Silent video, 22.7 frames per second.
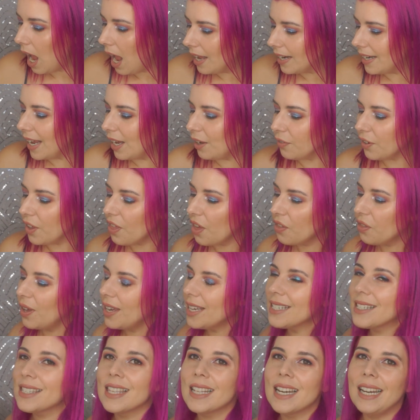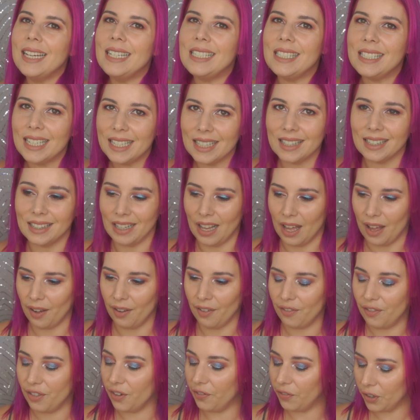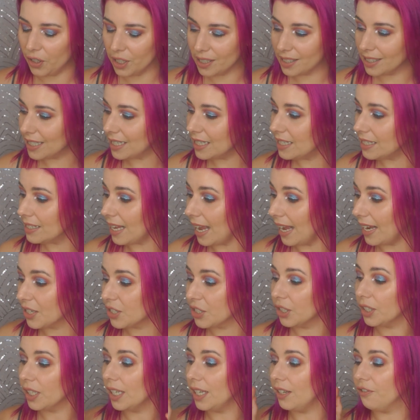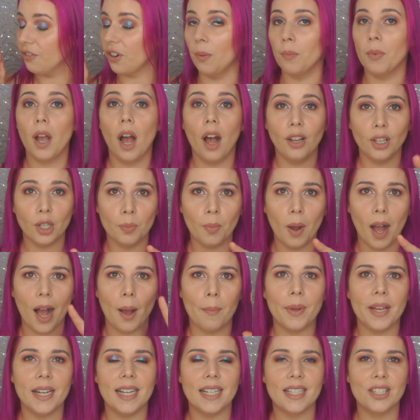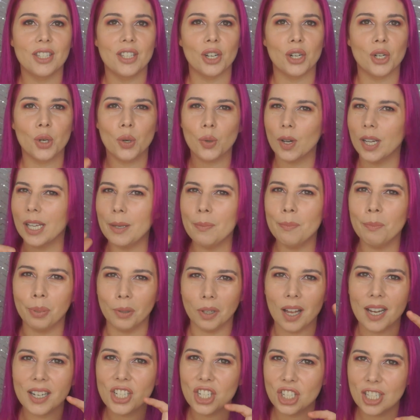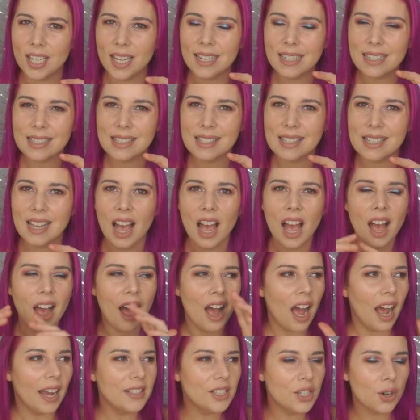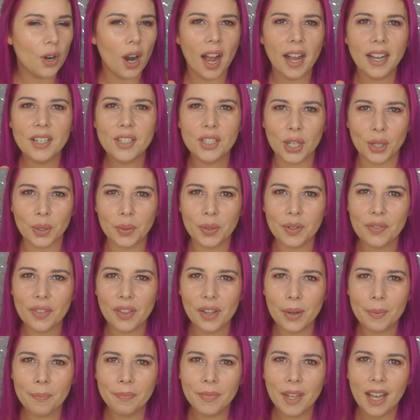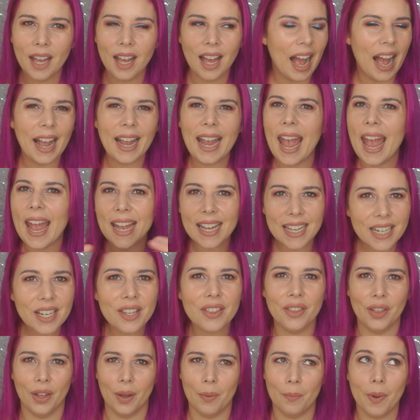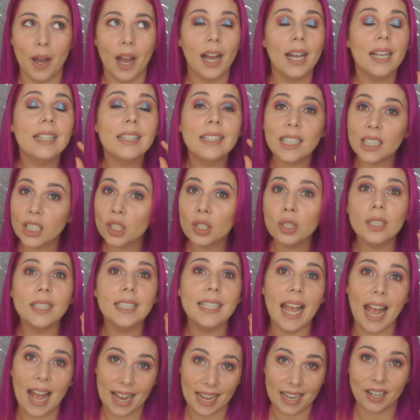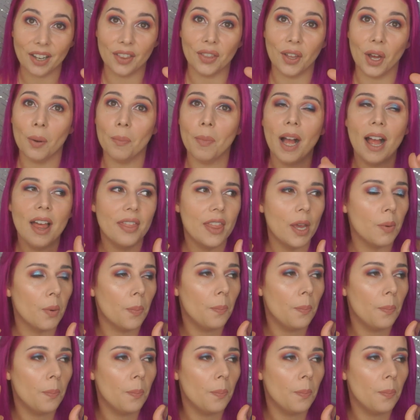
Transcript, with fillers: Now for the things that I didn't love. The first is actually from ColourPop and it's their cream blush sticks. I tried 2 of them. I hated them. I literally hated them. They were